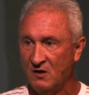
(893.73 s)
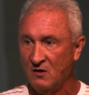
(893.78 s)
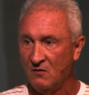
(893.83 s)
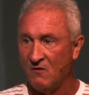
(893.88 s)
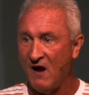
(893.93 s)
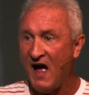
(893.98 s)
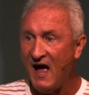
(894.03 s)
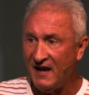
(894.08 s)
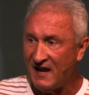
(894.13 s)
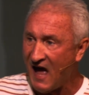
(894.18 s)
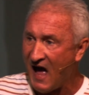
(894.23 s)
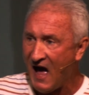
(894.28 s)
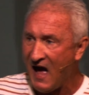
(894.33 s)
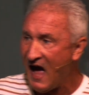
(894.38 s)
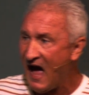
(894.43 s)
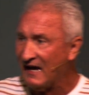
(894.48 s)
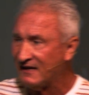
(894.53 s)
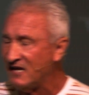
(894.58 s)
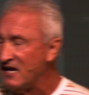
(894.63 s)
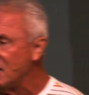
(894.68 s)
right?
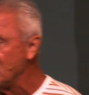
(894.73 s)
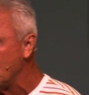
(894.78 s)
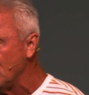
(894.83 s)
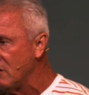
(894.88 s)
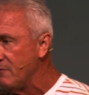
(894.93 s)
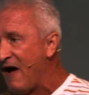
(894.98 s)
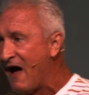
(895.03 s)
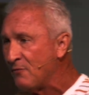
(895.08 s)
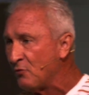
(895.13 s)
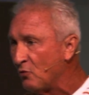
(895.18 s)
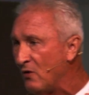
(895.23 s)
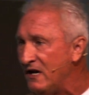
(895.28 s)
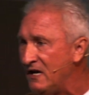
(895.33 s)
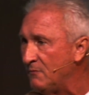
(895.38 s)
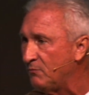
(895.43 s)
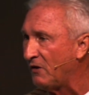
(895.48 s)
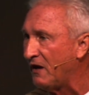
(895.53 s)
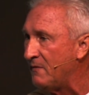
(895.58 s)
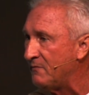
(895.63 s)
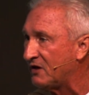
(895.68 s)
I can't do the Bible
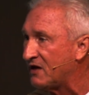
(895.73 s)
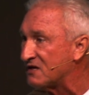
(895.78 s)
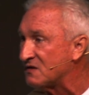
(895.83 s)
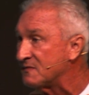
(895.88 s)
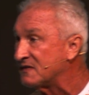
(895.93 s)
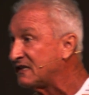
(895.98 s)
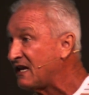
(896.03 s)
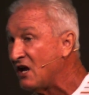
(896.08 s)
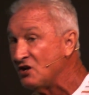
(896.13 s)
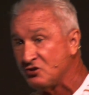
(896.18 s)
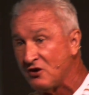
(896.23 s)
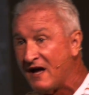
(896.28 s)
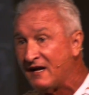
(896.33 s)
reading plan because of my schedule.